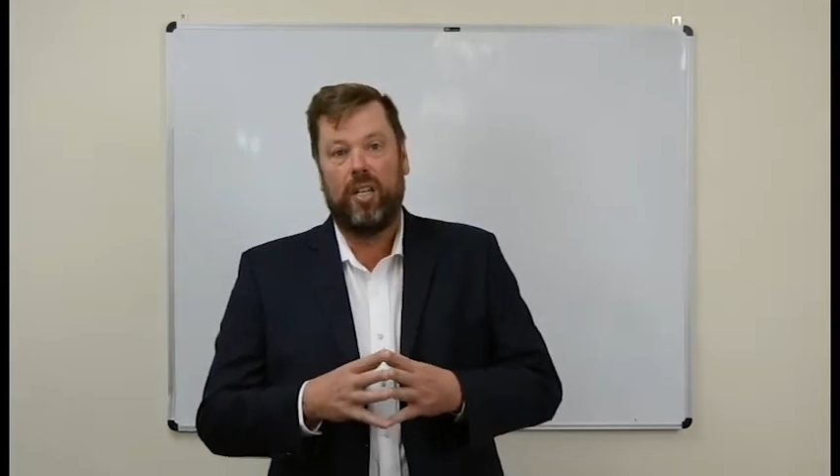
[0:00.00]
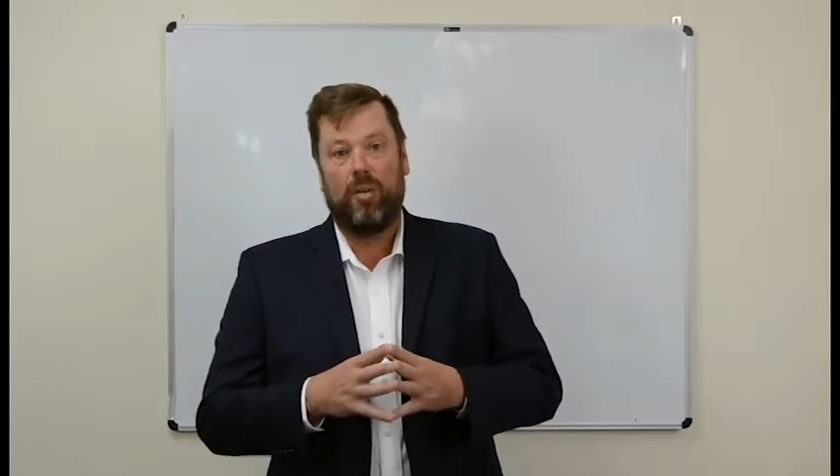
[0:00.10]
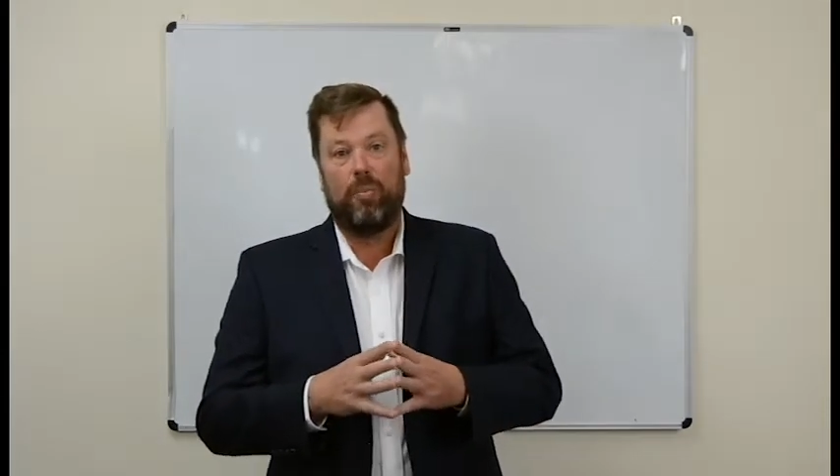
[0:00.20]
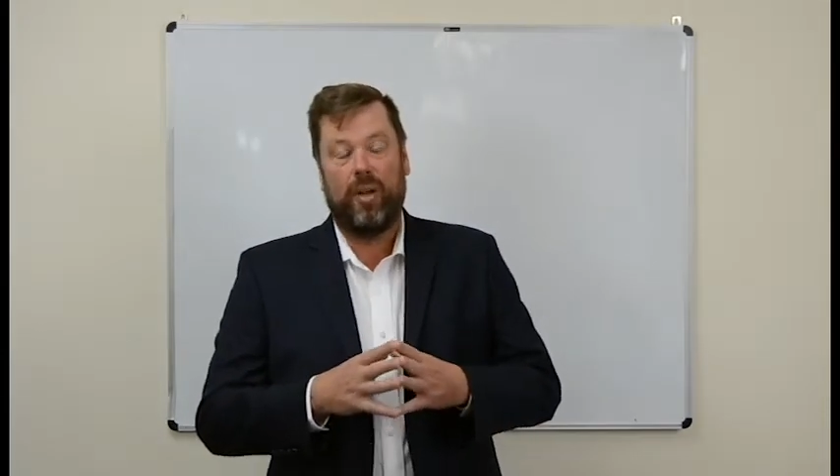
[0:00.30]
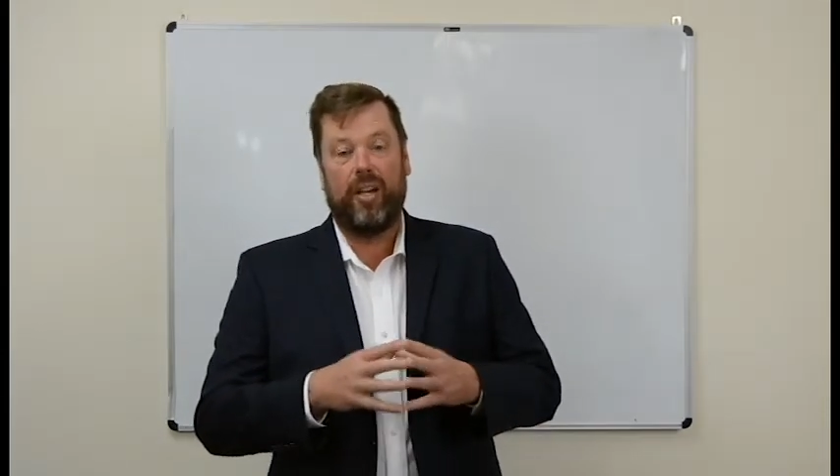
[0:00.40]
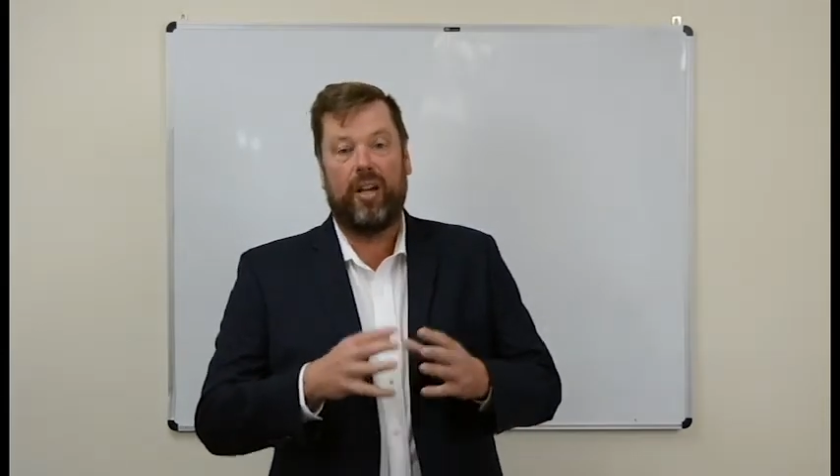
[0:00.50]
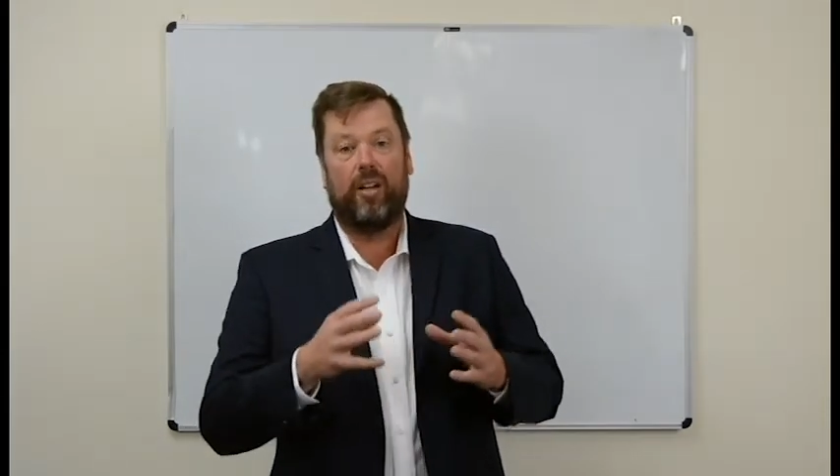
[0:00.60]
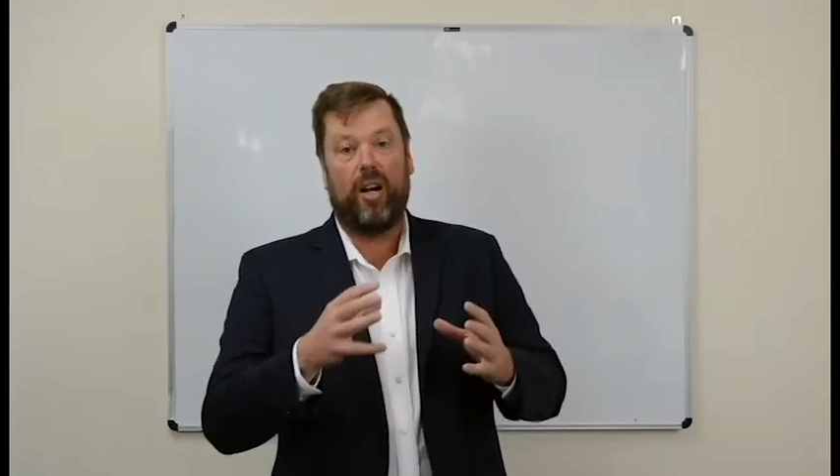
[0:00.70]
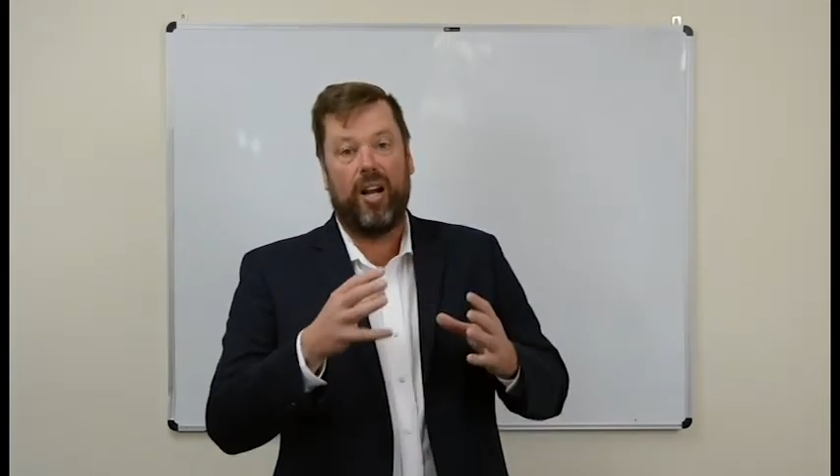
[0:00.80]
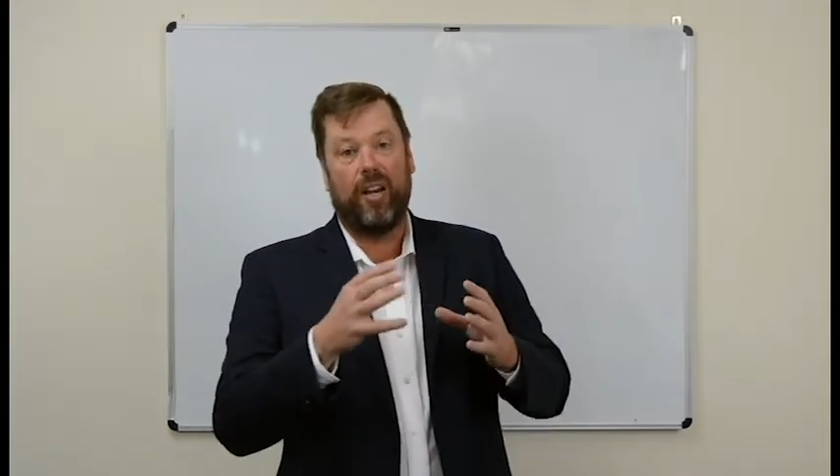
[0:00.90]
but
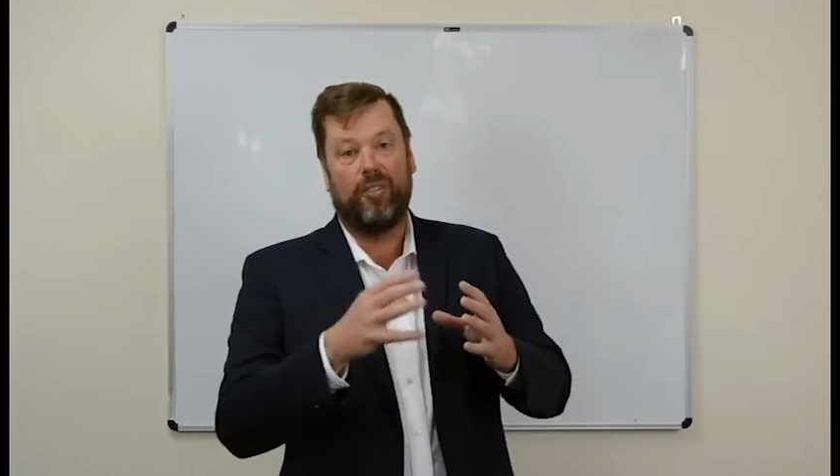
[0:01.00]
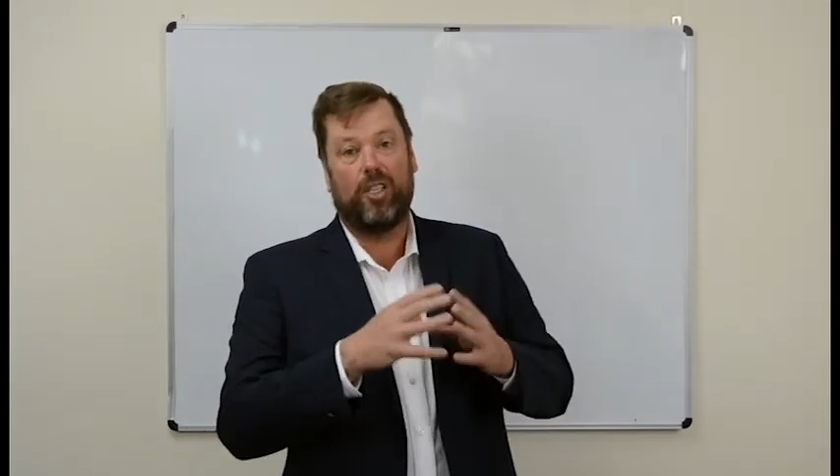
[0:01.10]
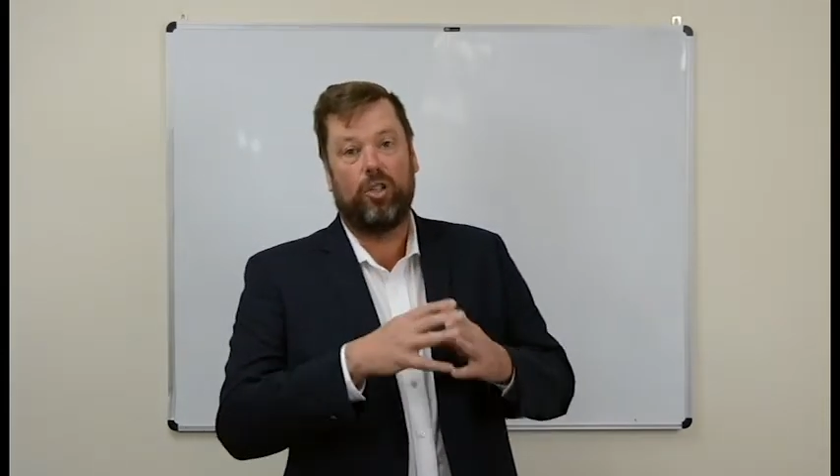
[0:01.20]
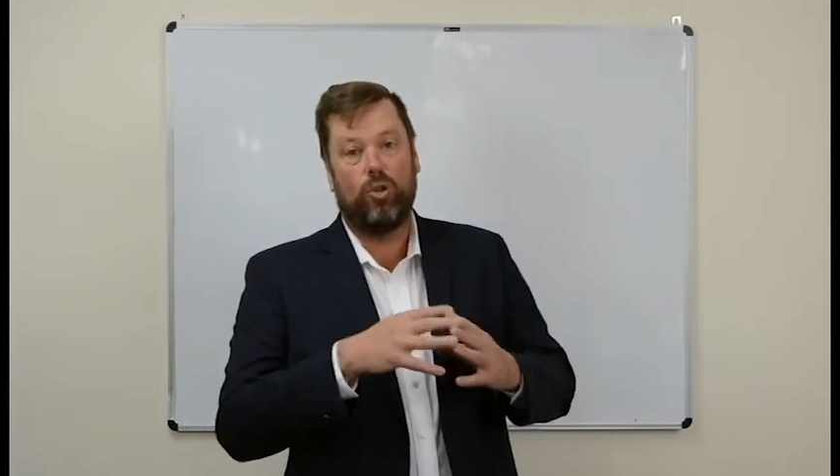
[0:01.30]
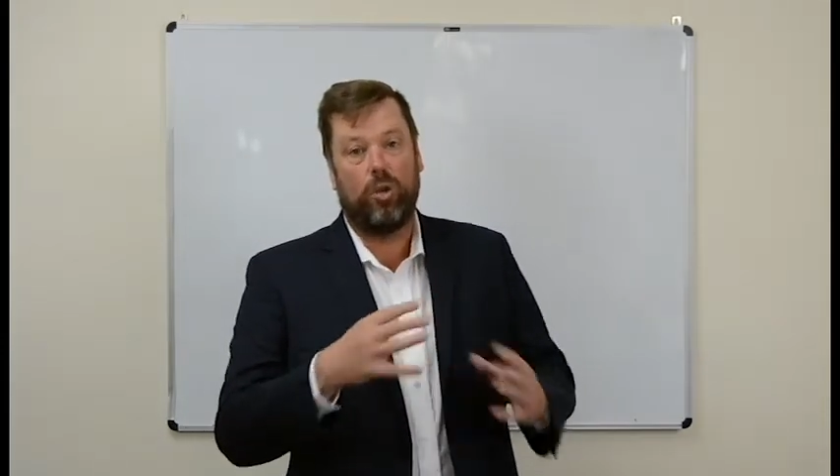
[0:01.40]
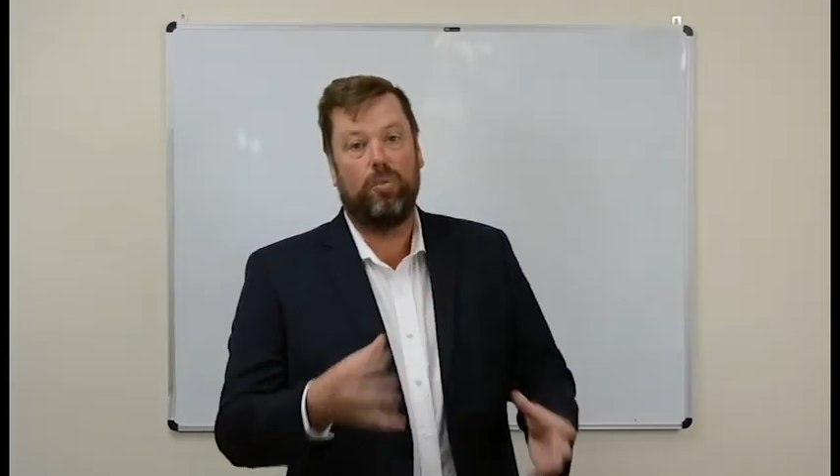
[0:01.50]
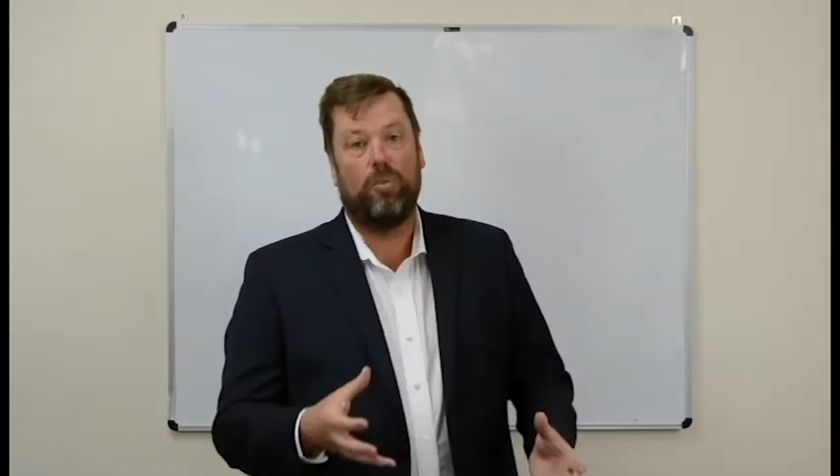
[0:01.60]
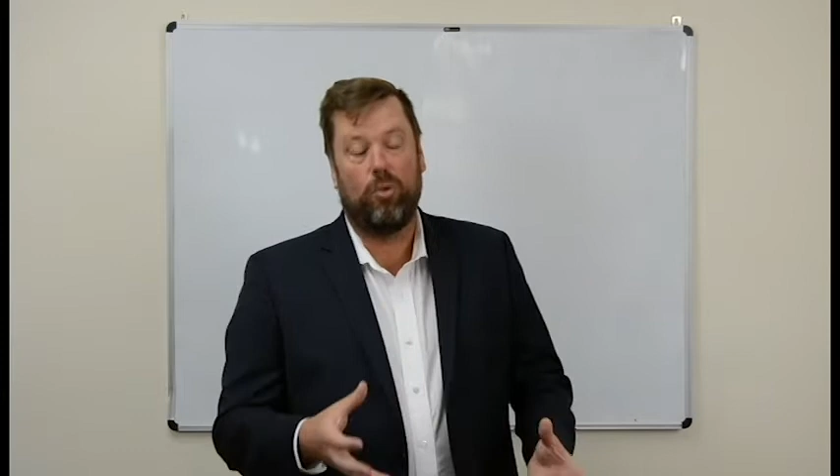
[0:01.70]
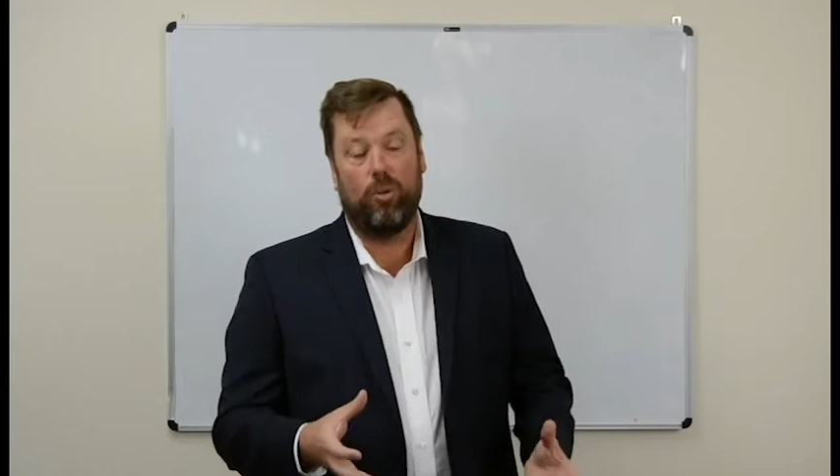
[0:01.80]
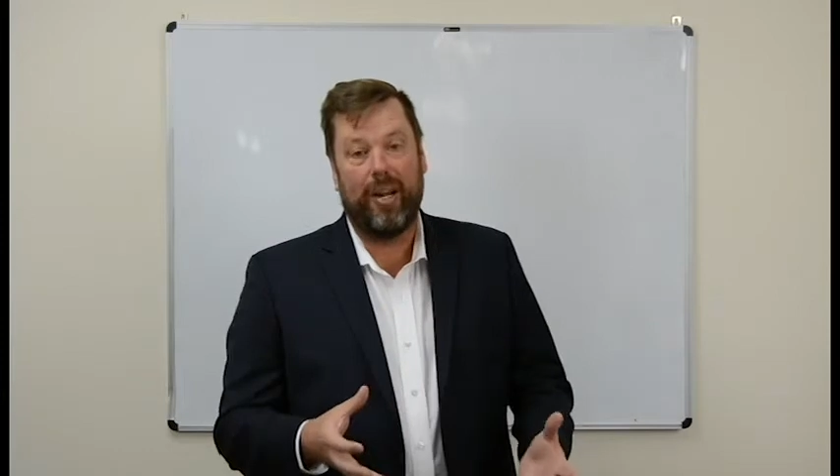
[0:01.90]
I have to contribute
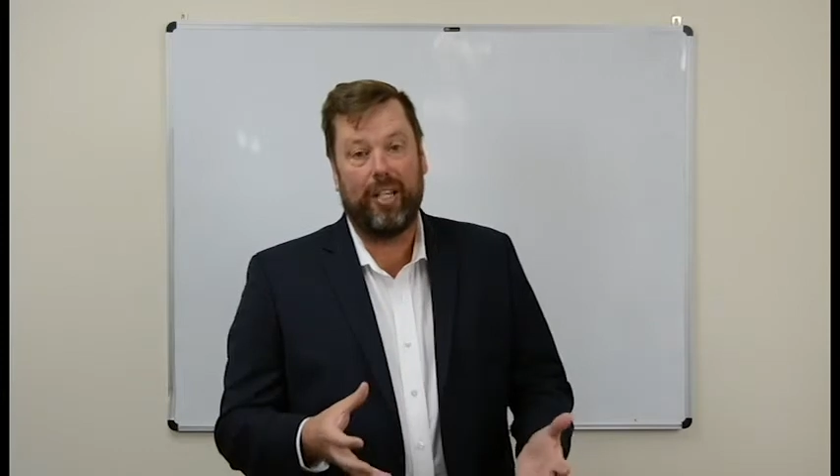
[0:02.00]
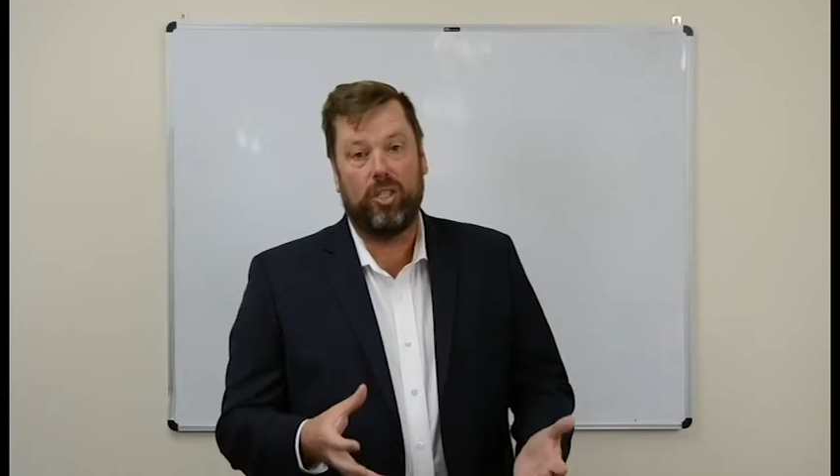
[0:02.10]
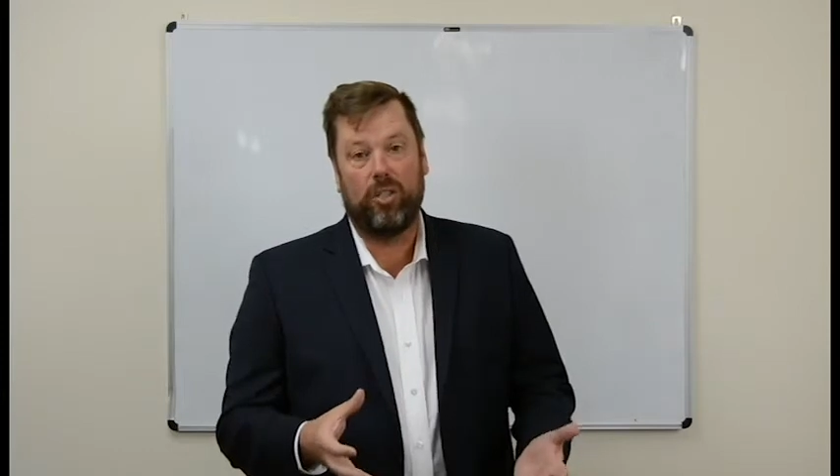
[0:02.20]
more money to